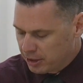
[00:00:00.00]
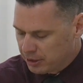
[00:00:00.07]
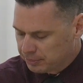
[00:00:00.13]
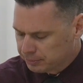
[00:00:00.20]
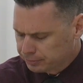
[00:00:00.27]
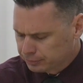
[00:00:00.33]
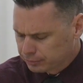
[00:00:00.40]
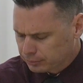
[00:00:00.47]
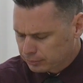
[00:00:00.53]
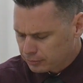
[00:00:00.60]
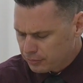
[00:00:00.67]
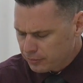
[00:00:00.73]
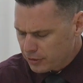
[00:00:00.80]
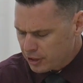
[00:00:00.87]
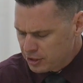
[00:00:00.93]
and
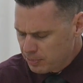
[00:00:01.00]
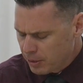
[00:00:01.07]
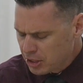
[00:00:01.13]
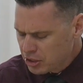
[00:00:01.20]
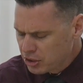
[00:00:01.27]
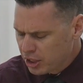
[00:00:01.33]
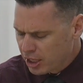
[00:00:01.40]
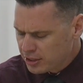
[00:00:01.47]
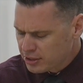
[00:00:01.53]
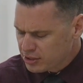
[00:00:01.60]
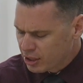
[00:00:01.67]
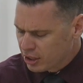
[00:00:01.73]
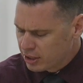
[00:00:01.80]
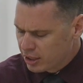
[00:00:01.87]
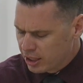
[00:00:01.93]
especially on
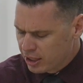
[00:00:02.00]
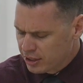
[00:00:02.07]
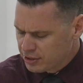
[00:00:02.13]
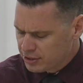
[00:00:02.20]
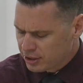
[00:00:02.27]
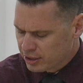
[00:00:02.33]
Sundays.